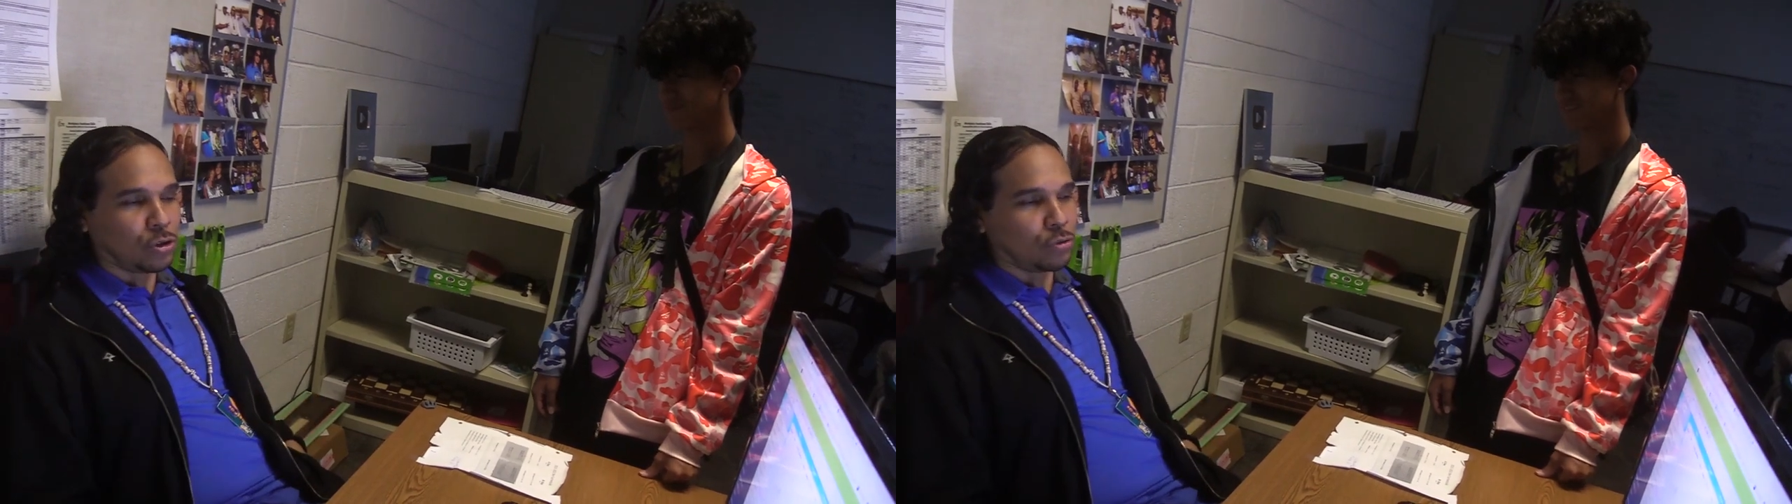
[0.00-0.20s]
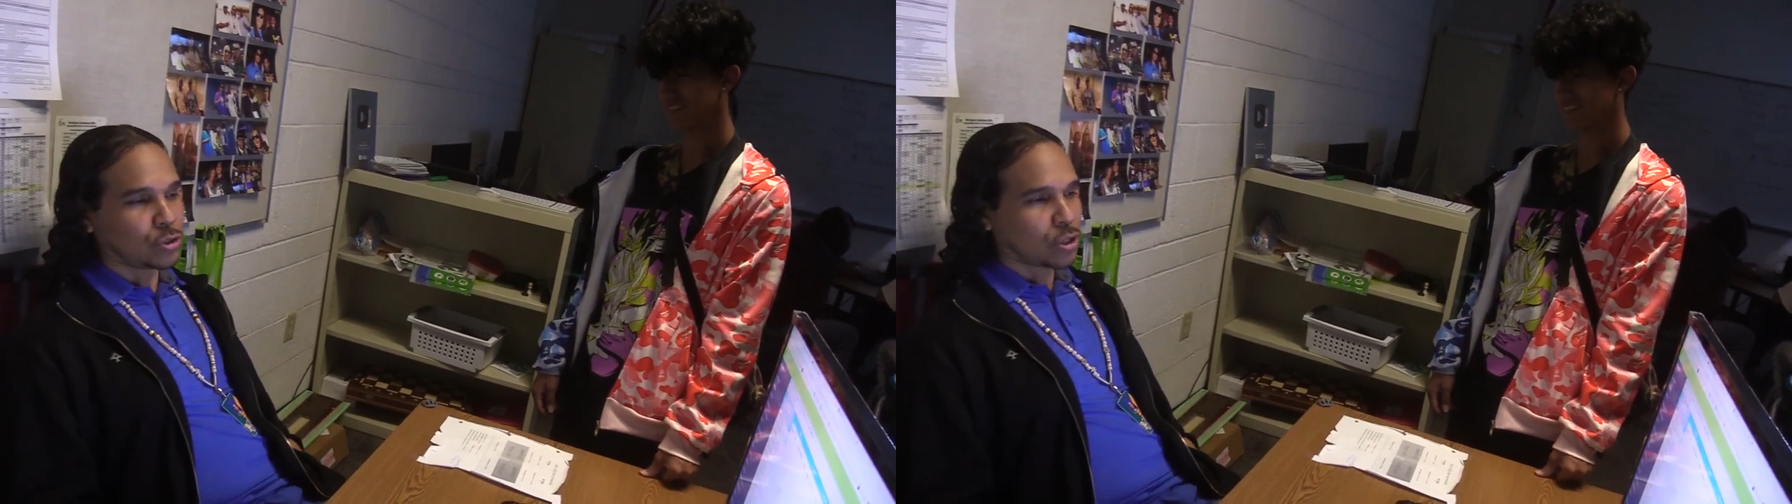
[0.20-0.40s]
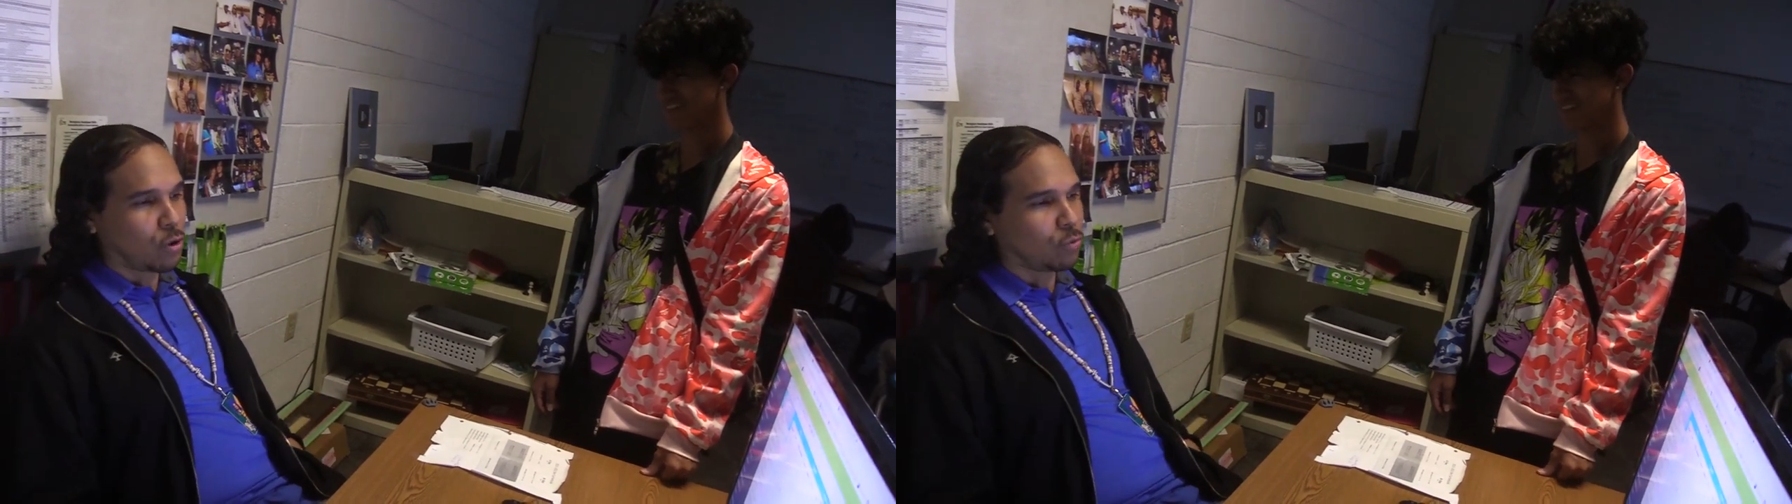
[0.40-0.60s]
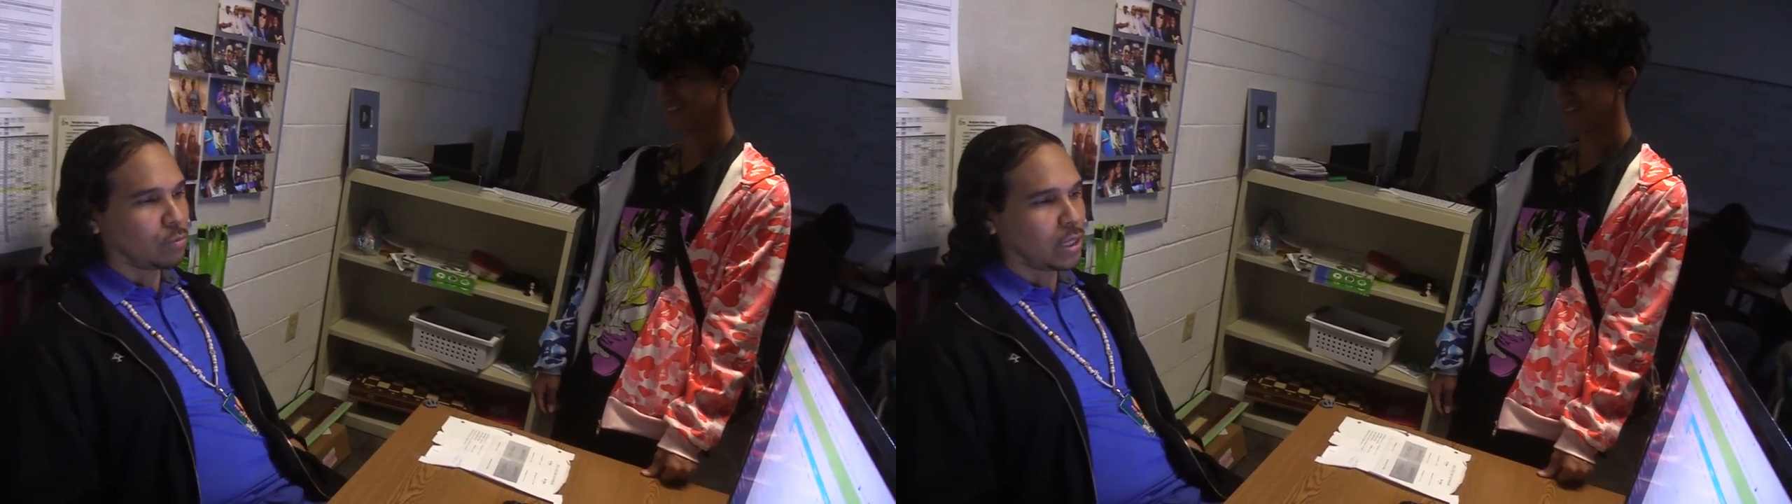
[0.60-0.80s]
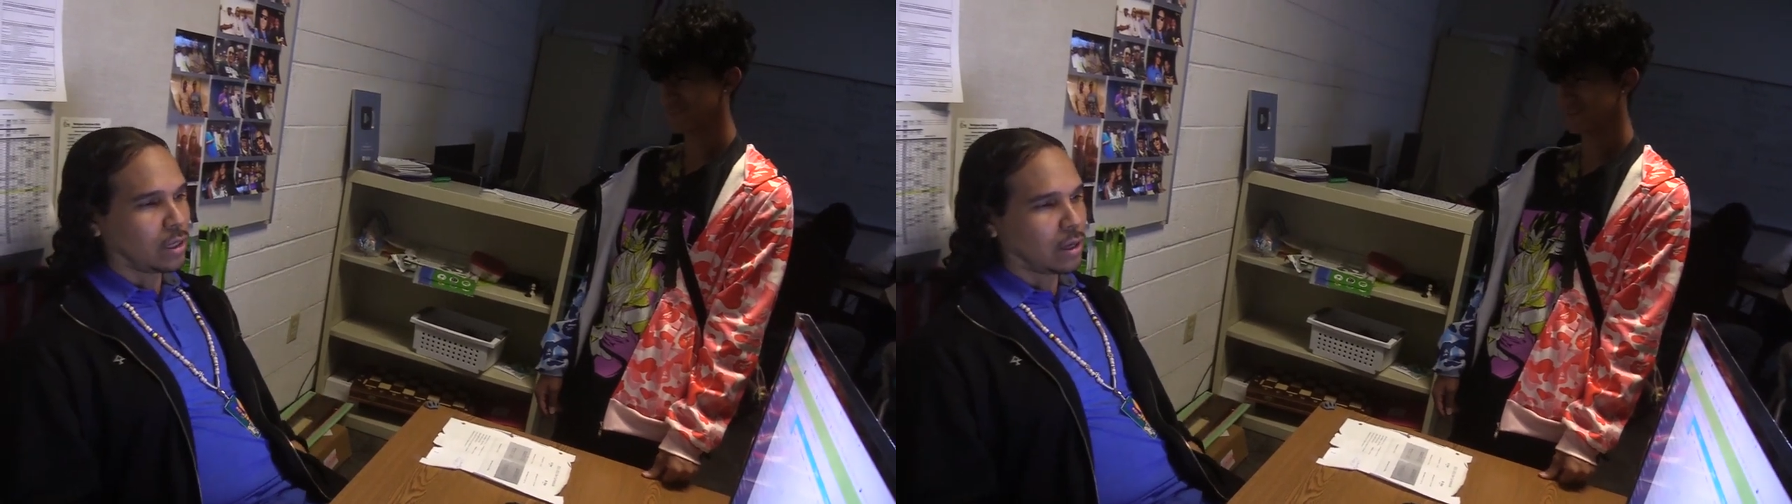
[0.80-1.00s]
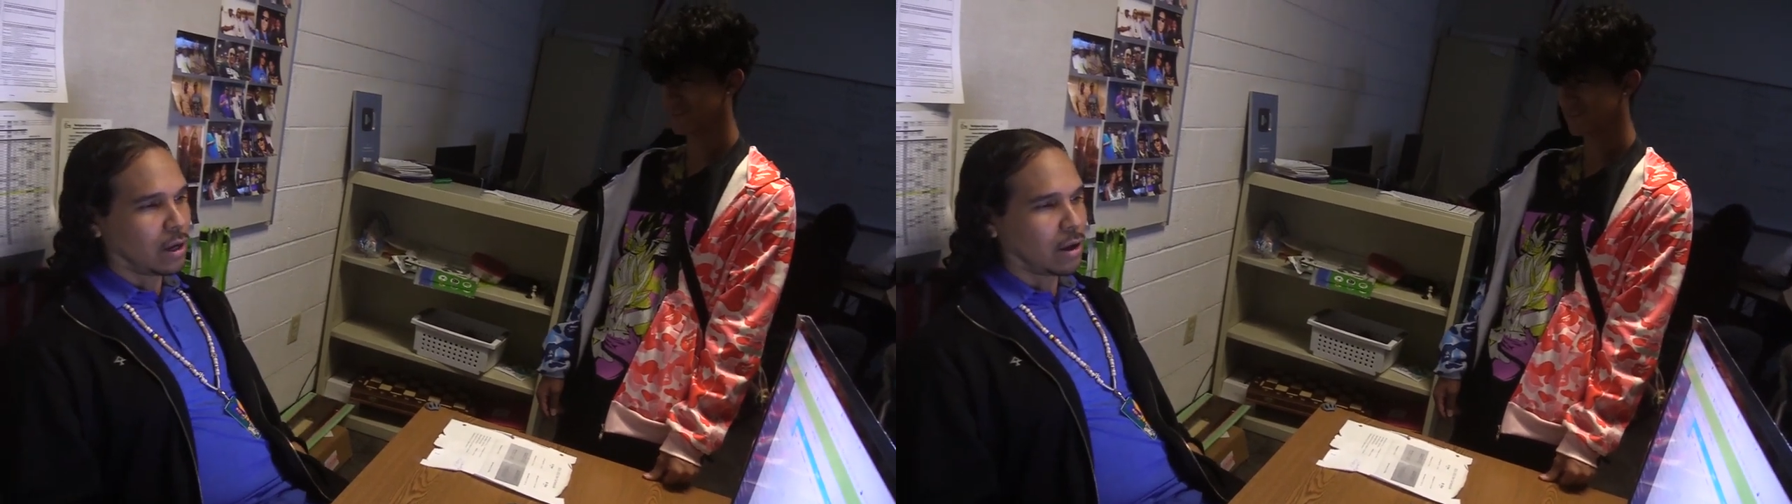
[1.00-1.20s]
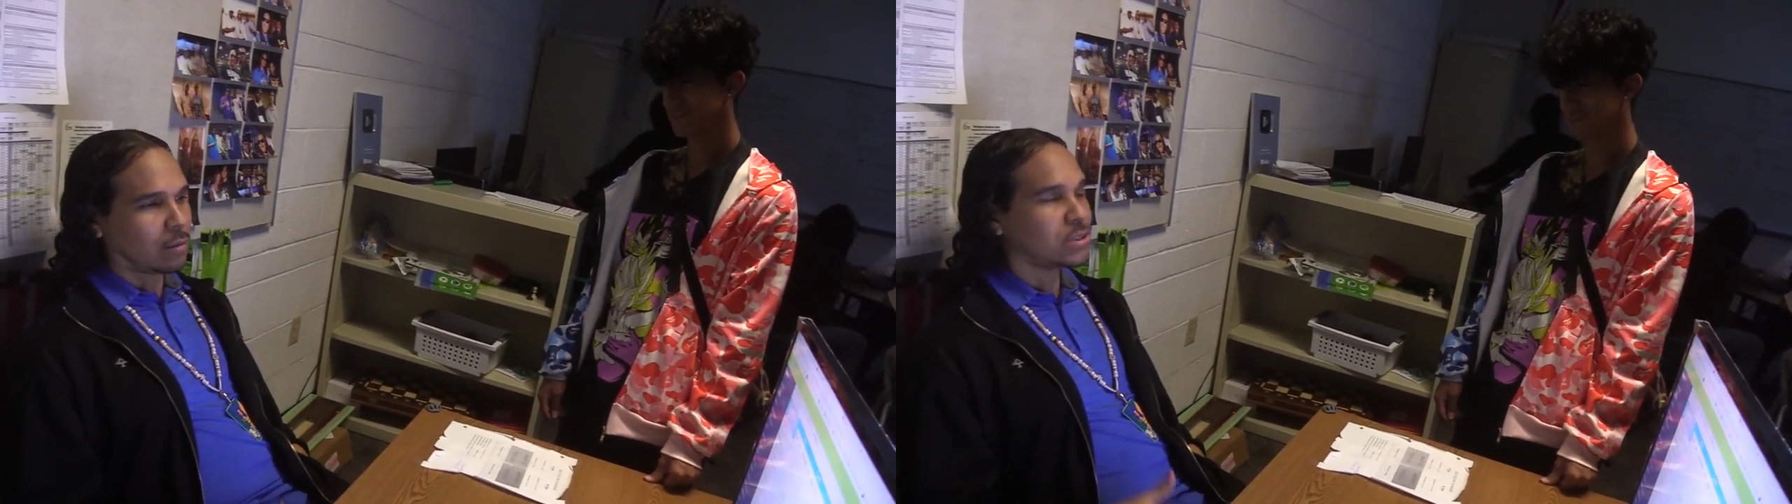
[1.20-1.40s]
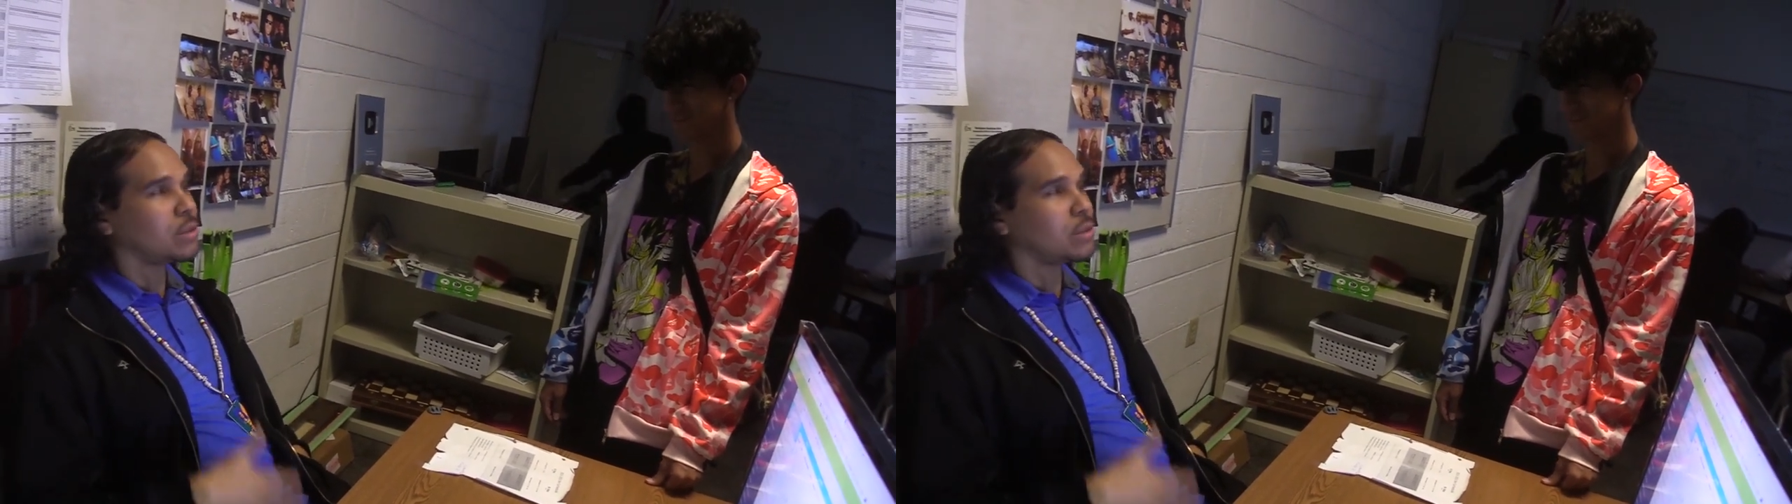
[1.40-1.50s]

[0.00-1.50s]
you showed me um,